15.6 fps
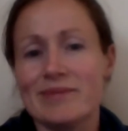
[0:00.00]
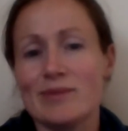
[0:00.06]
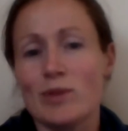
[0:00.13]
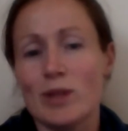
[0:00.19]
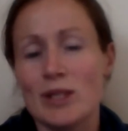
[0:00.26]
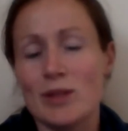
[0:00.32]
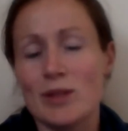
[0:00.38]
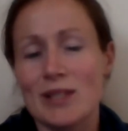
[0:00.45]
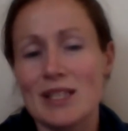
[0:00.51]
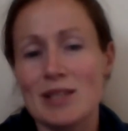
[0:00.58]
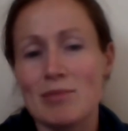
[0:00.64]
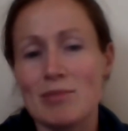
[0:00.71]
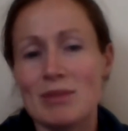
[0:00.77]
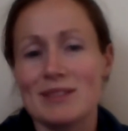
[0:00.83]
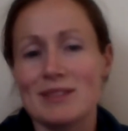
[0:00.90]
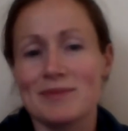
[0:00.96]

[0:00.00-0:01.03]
Why do I need a bell?